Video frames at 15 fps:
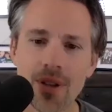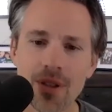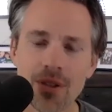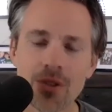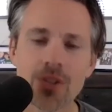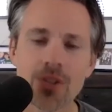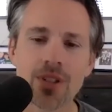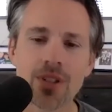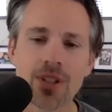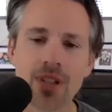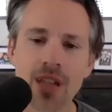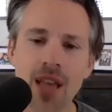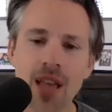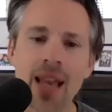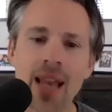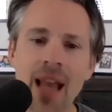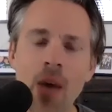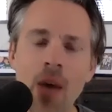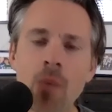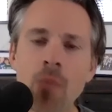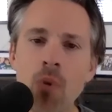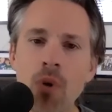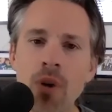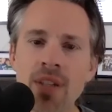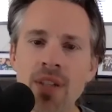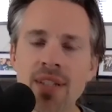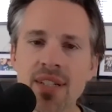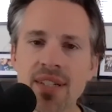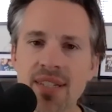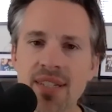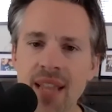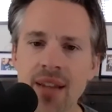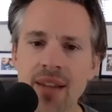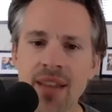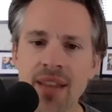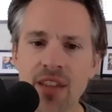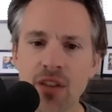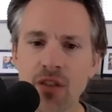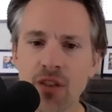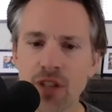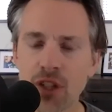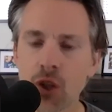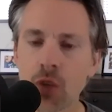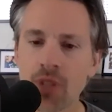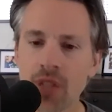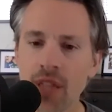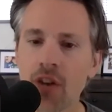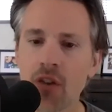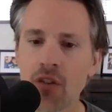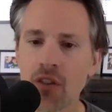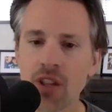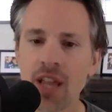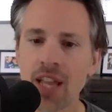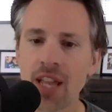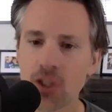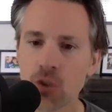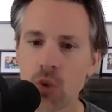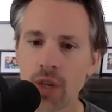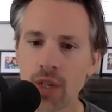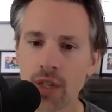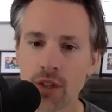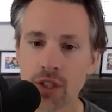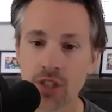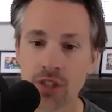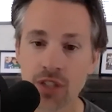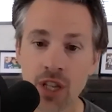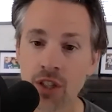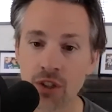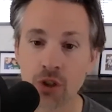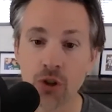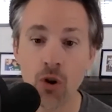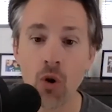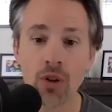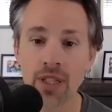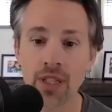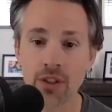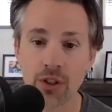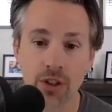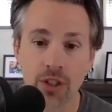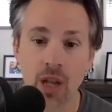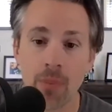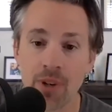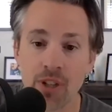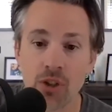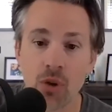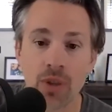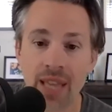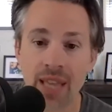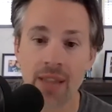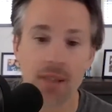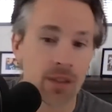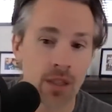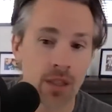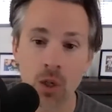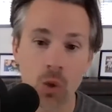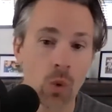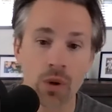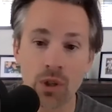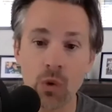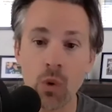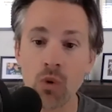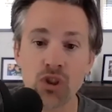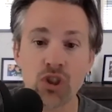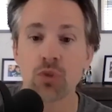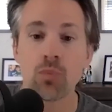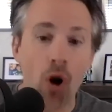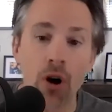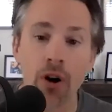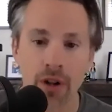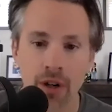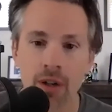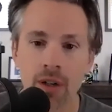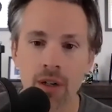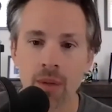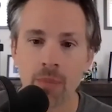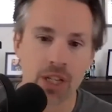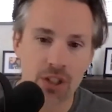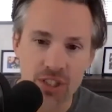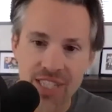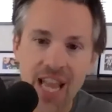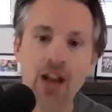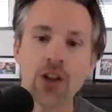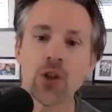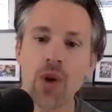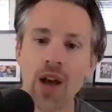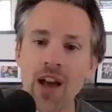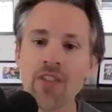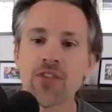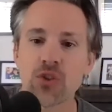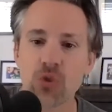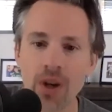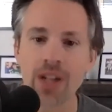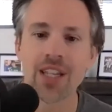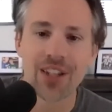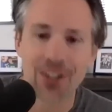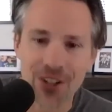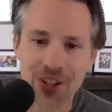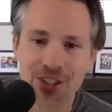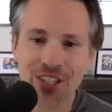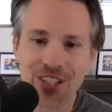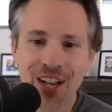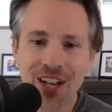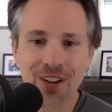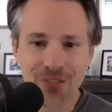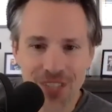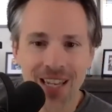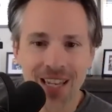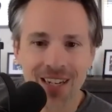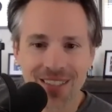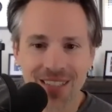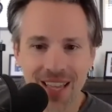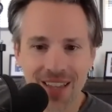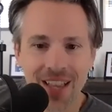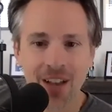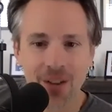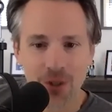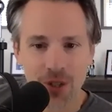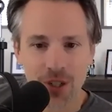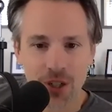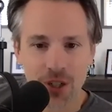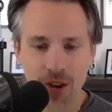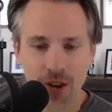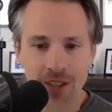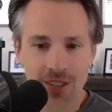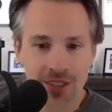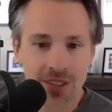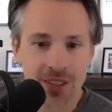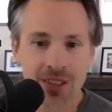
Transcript: Interesting. And how important is this data that you've accumulated over the last 20 years? Because your company's only getting quote unquote smarter, because now you have 20 years of data that got you here, correct?